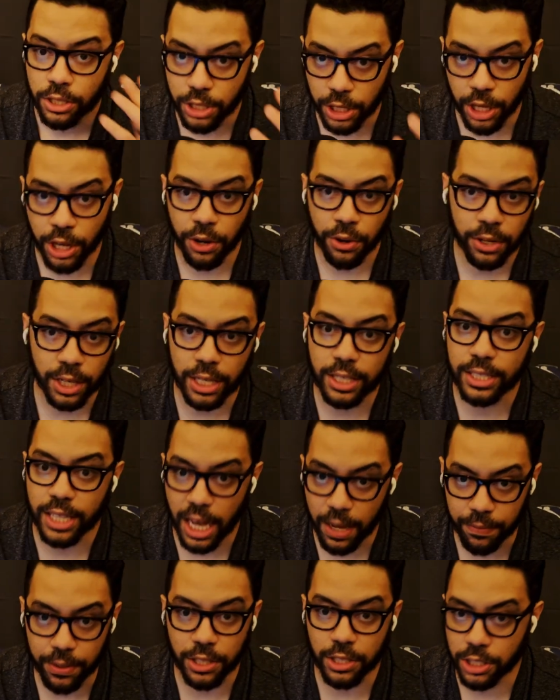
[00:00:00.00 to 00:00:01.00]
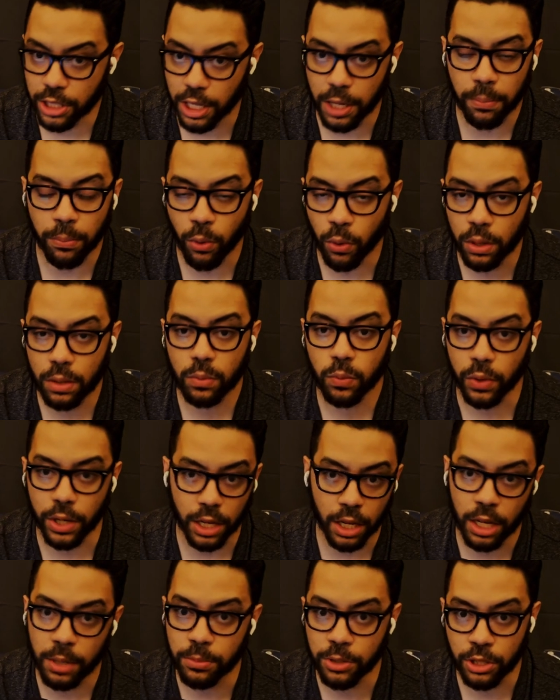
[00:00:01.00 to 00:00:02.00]
Security is obviously important when it
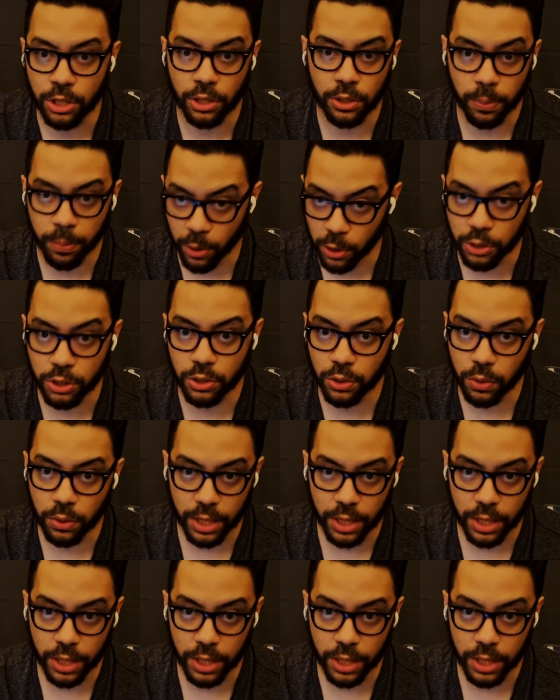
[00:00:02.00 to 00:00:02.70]
comes to your personal